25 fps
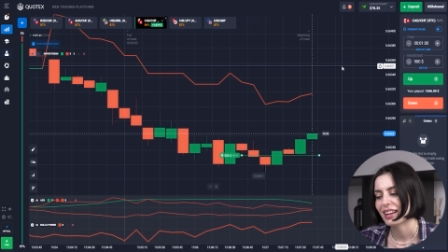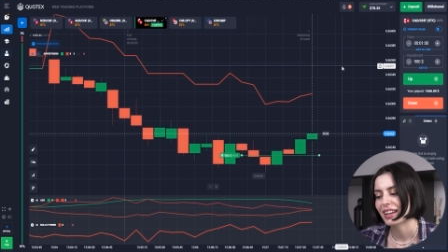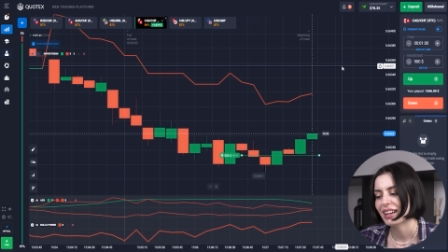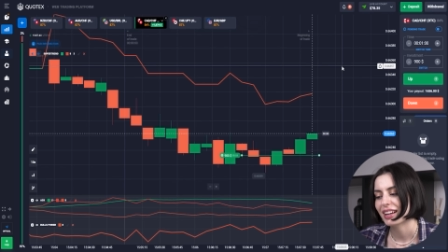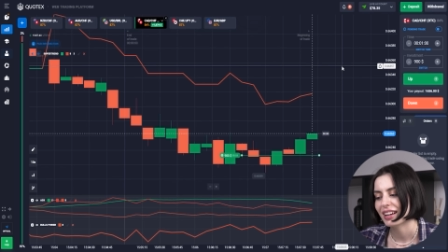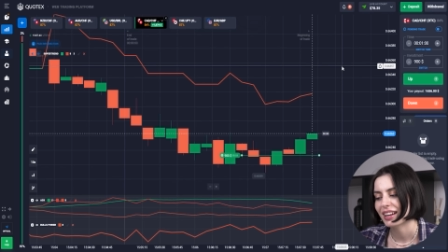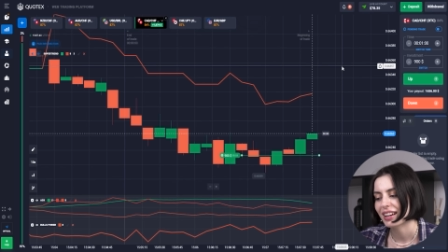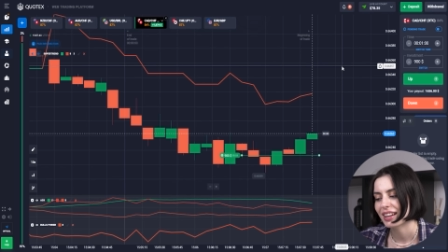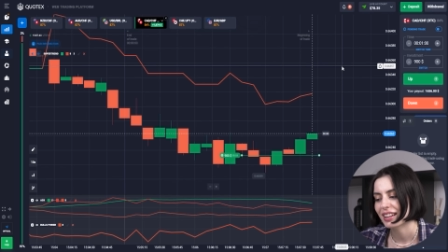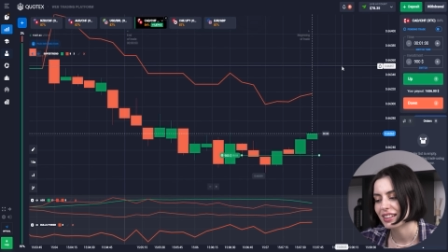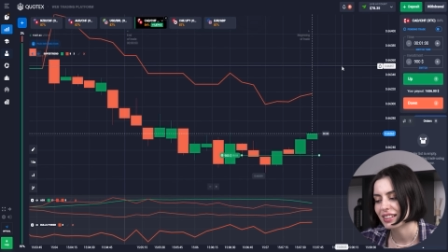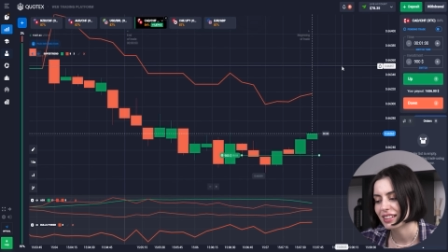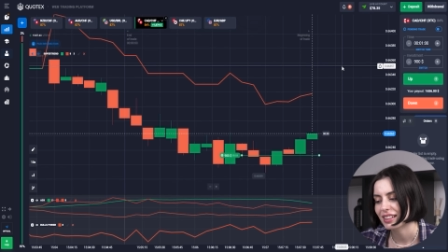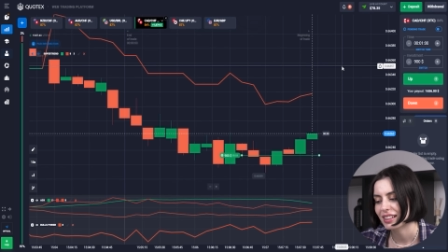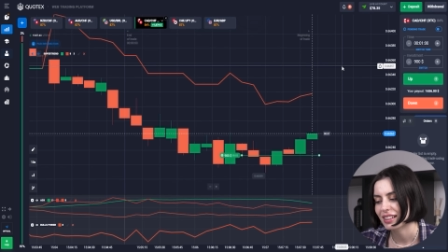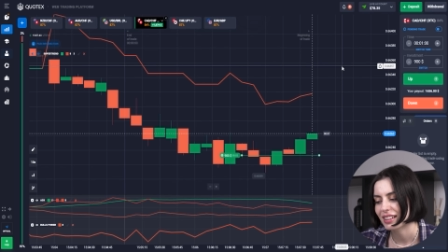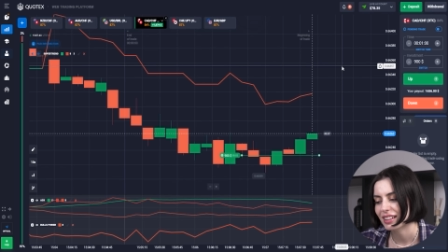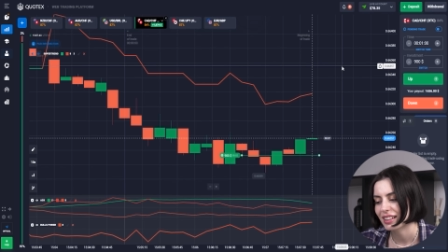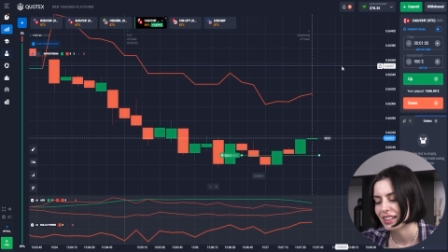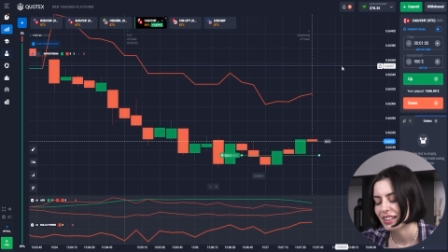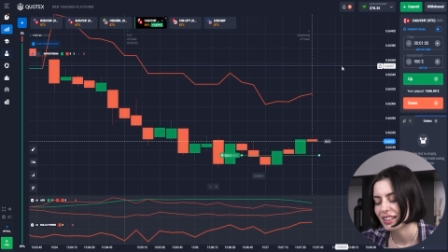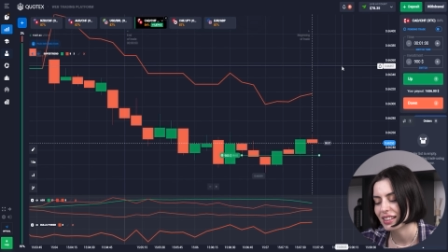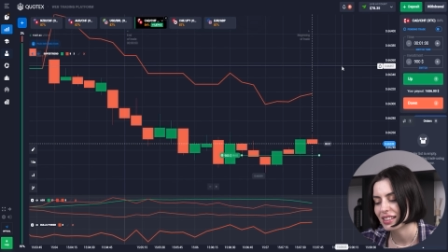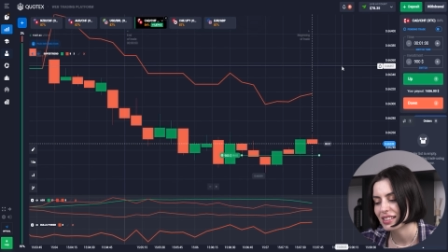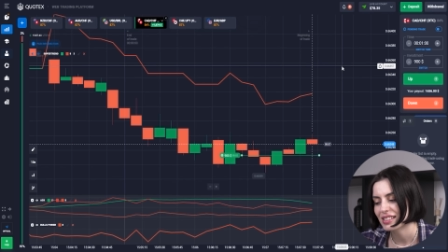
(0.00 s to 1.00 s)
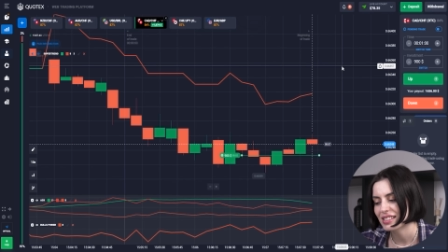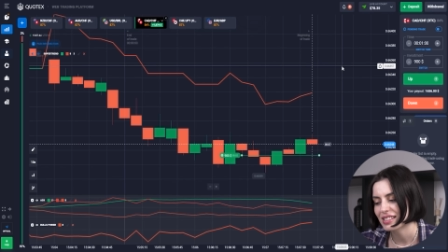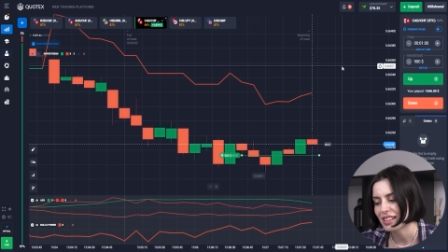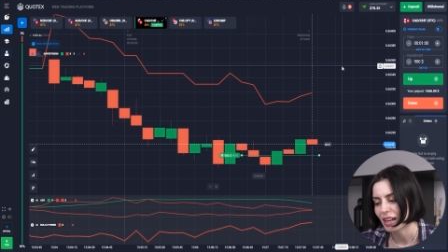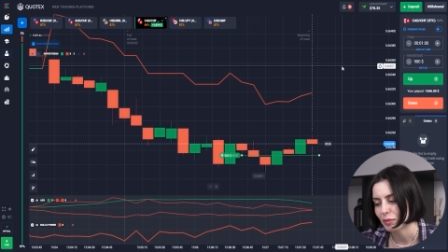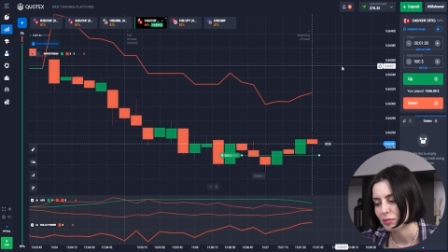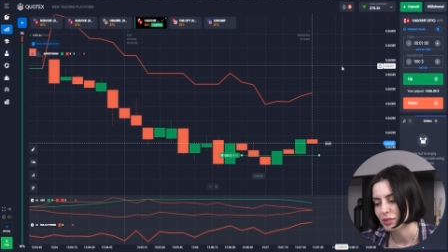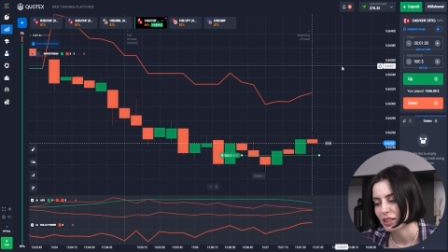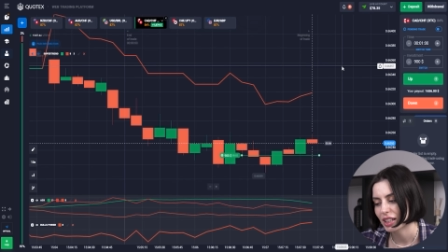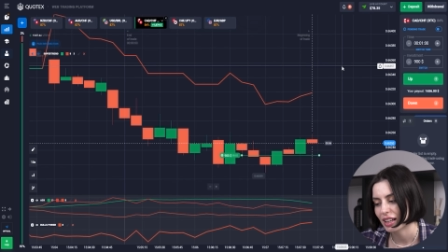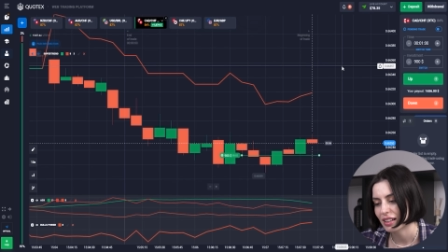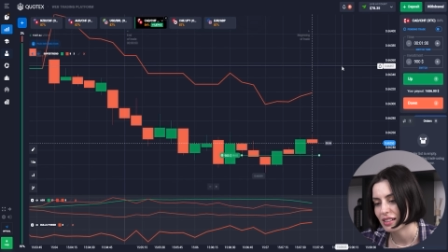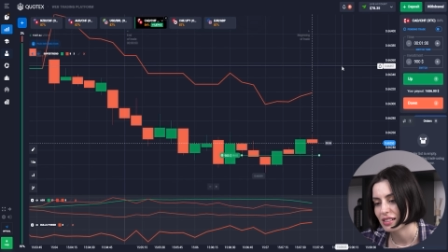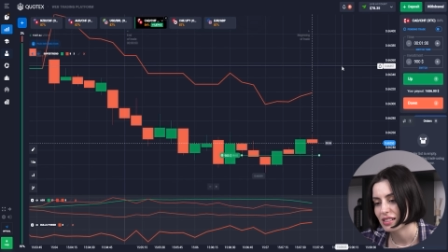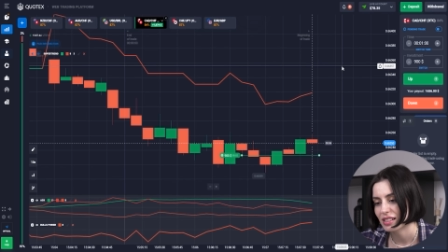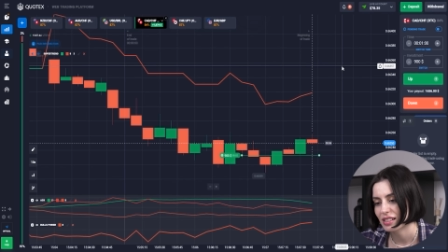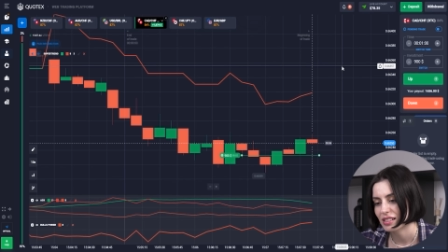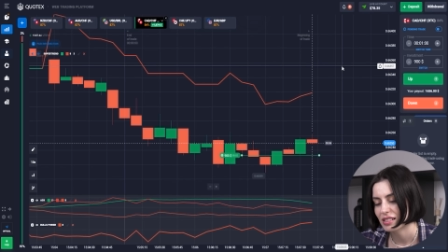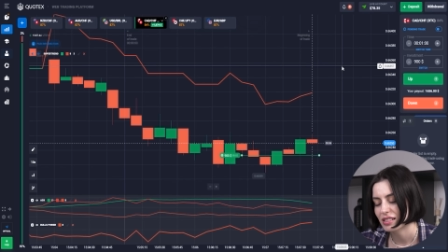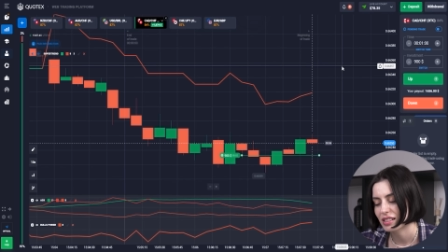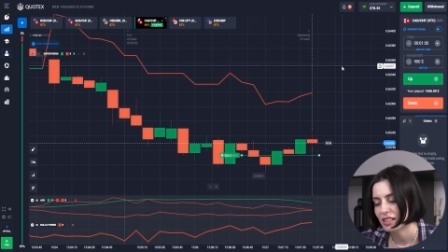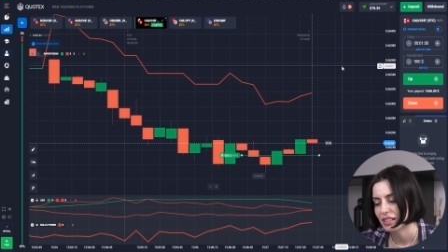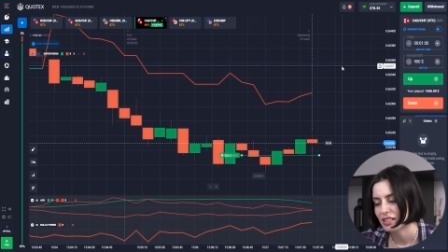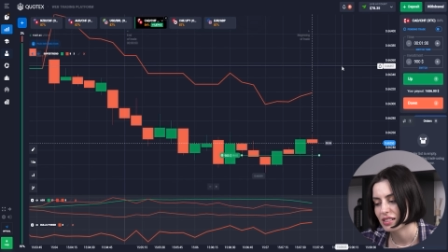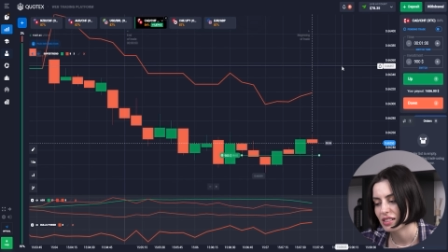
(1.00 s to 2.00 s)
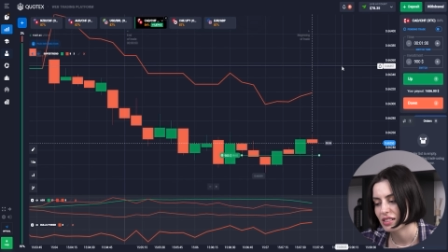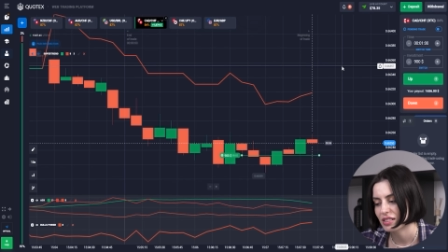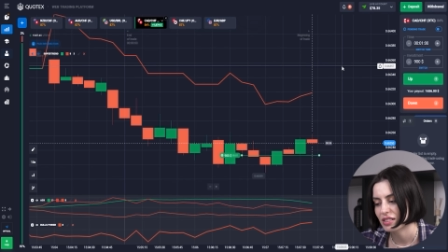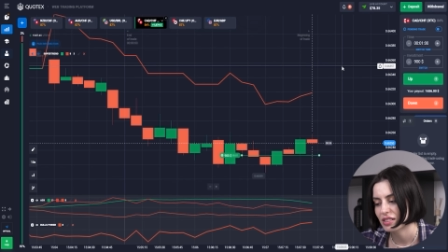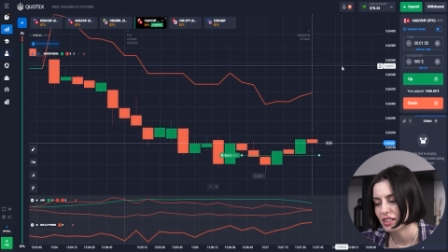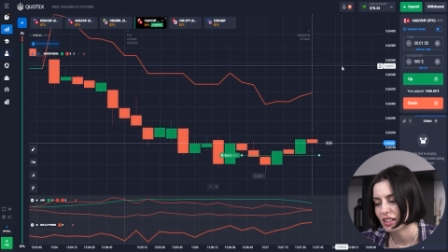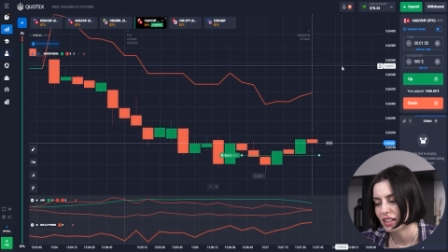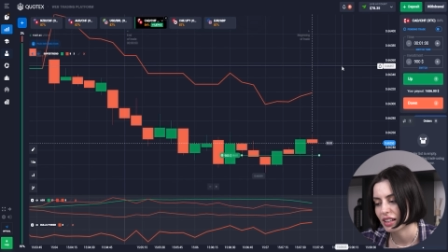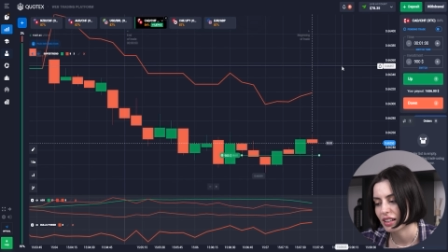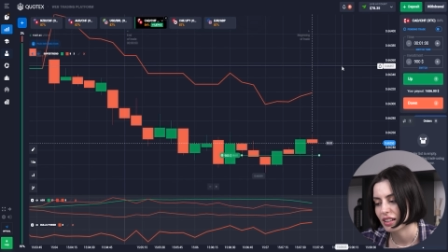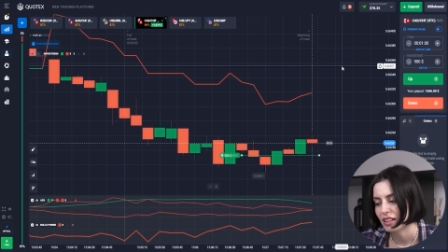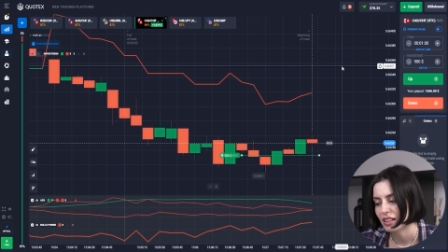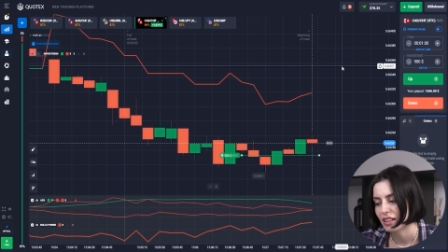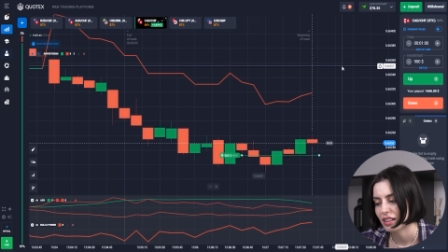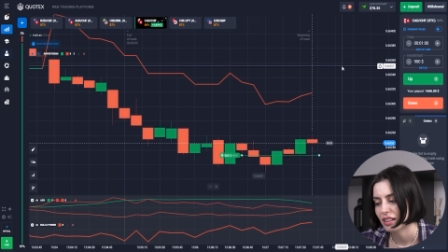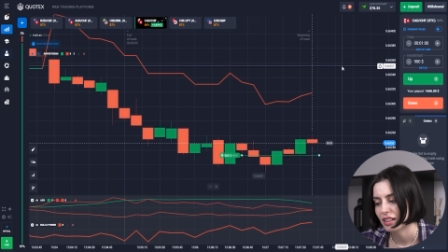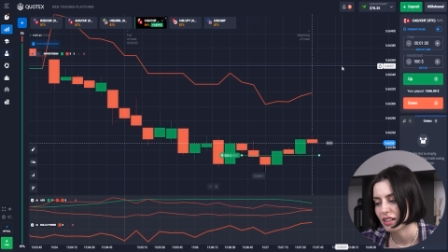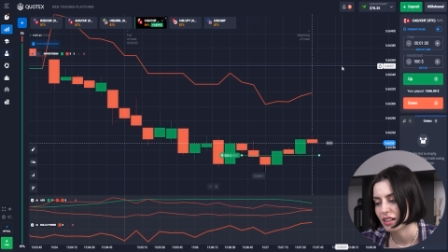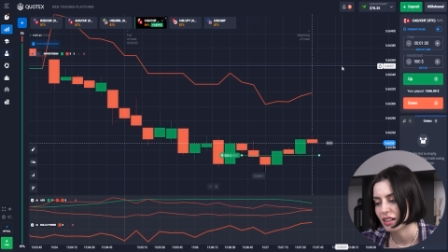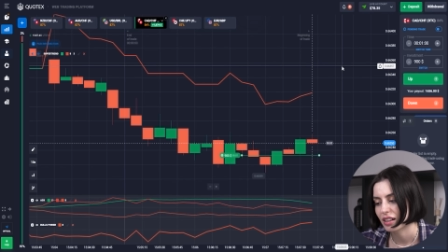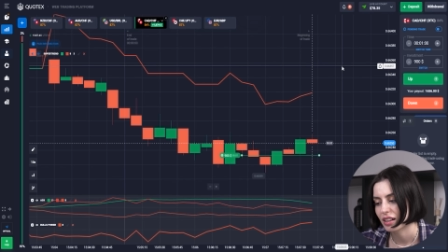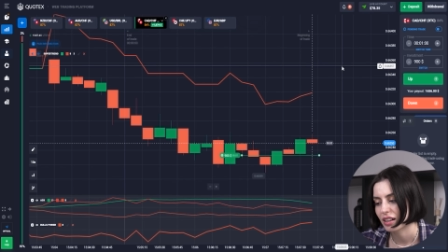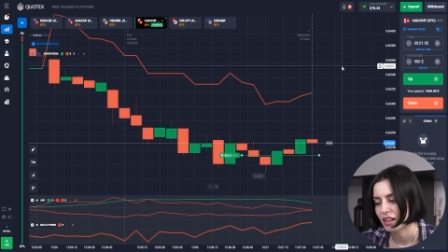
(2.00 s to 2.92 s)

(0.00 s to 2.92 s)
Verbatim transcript: and in some cases this is the